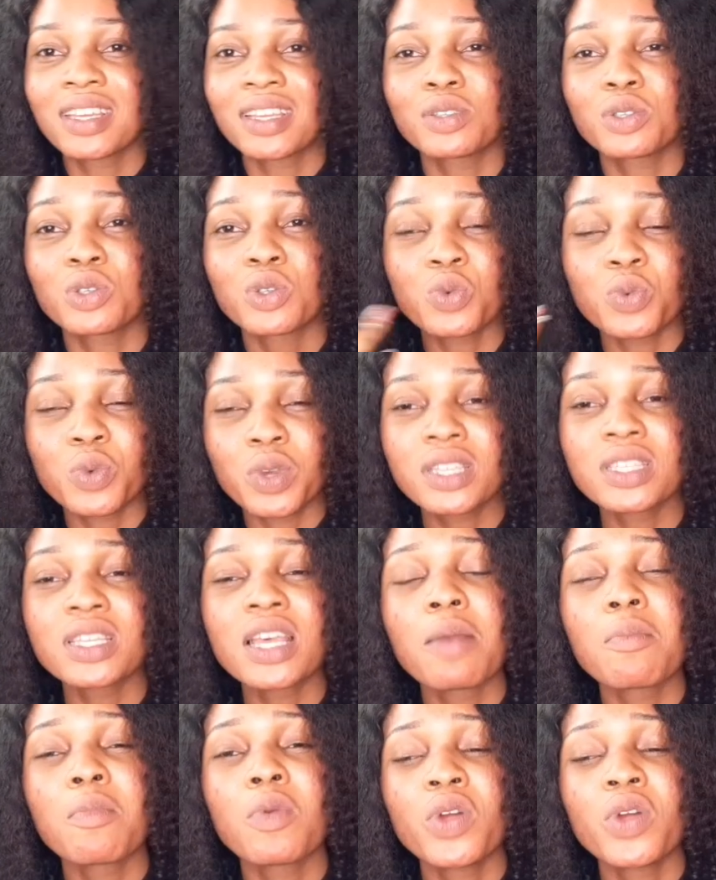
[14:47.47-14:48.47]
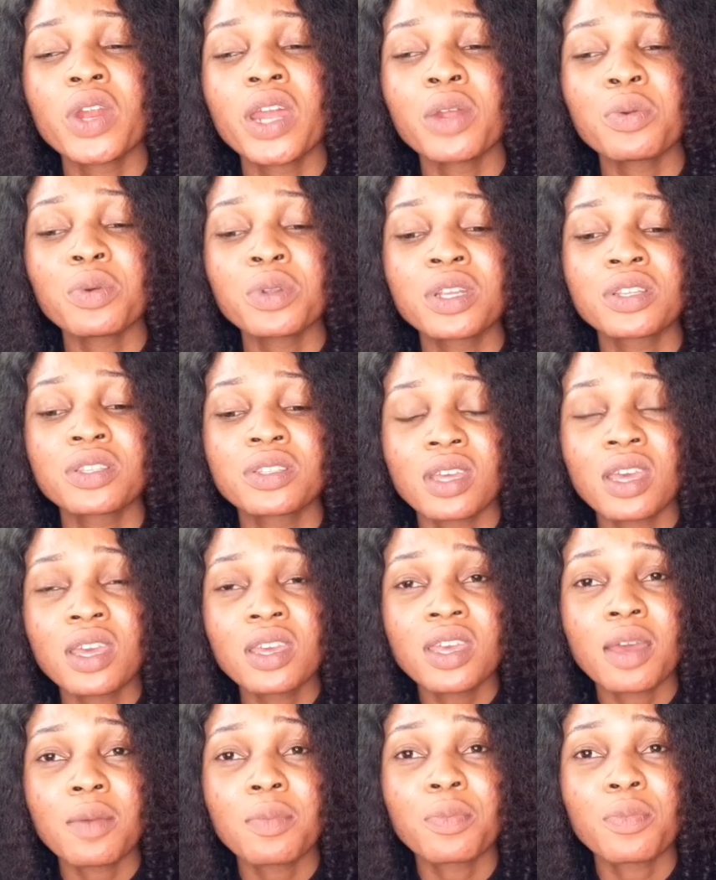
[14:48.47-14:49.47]
2 weeks. When I know the
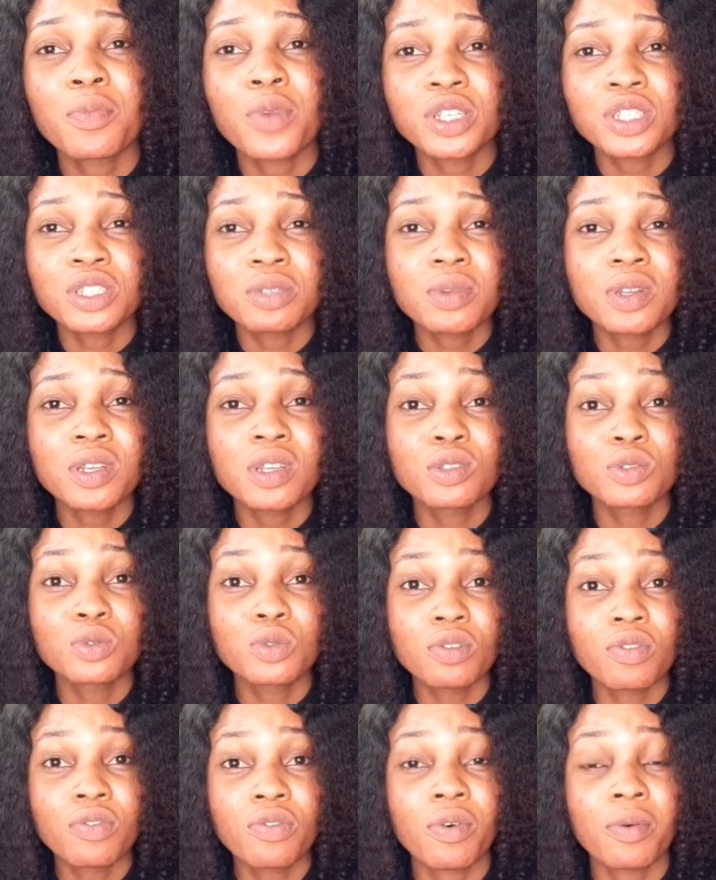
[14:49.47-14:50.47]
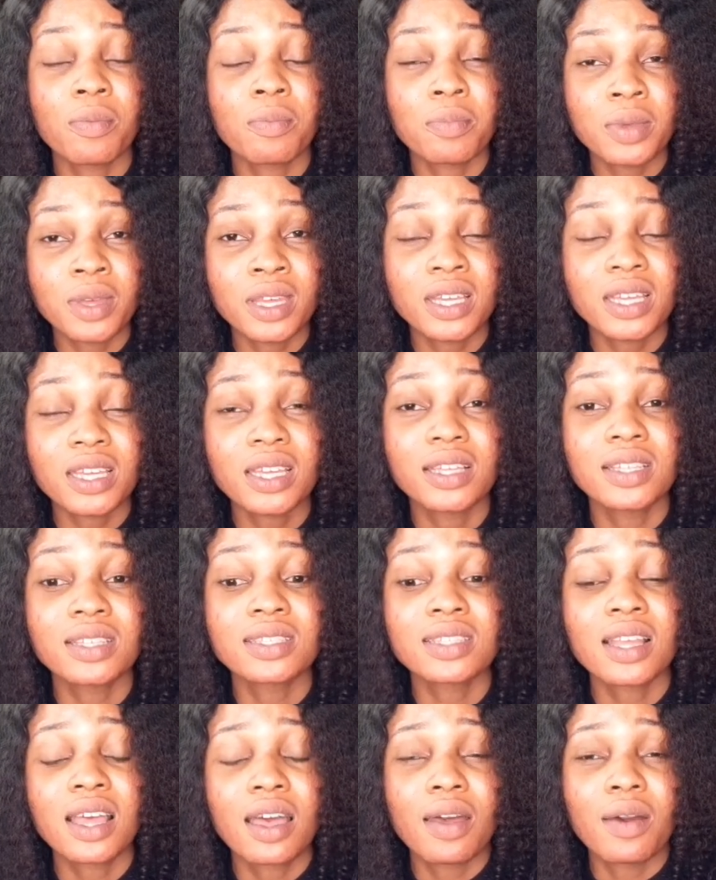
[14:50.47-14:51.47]
skincare regimen is good for me
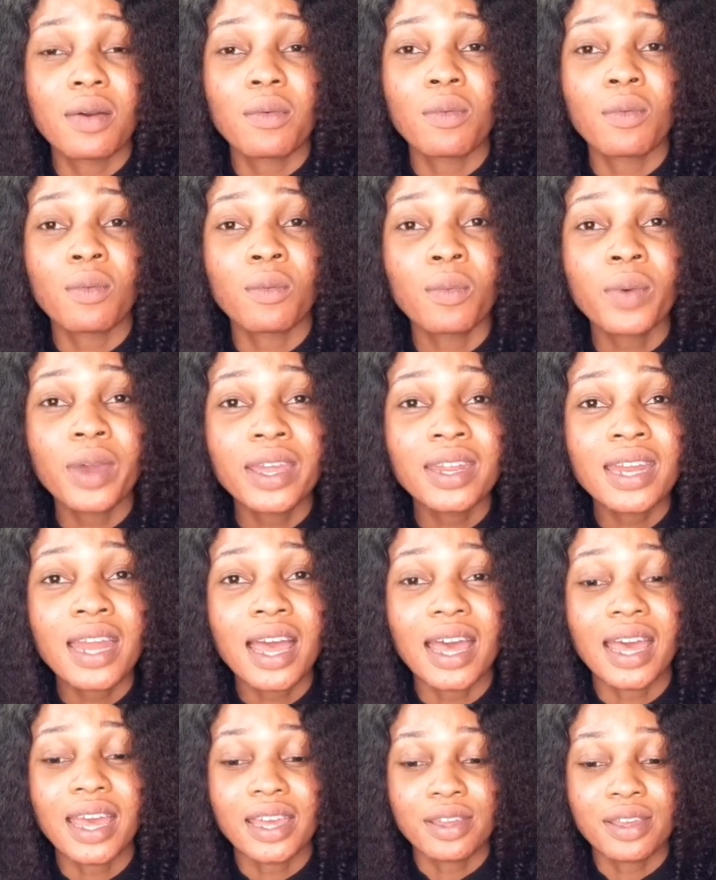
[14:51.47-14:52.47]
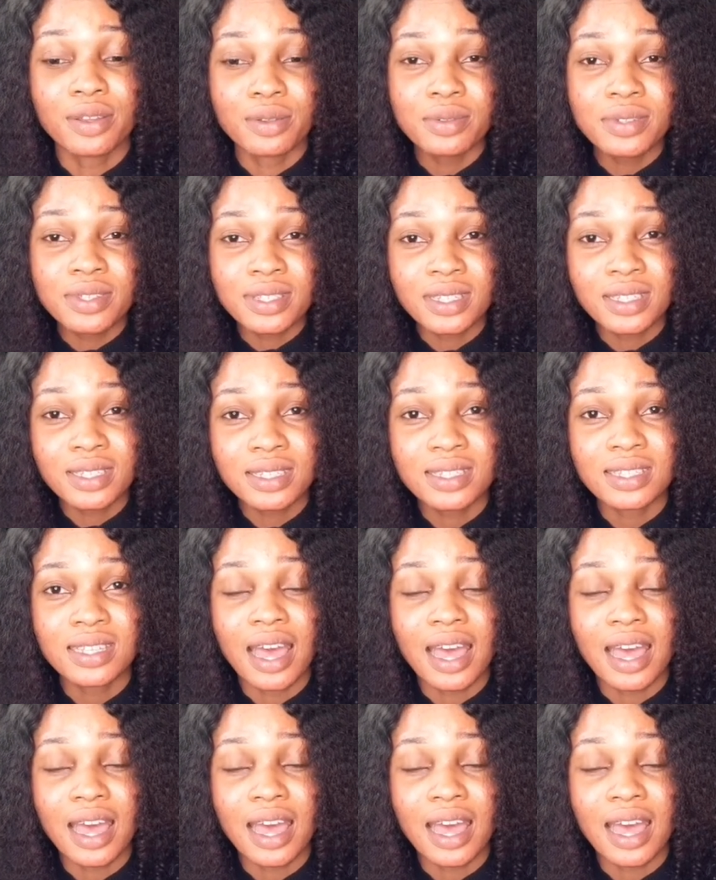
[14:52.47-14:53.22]
is when I use it.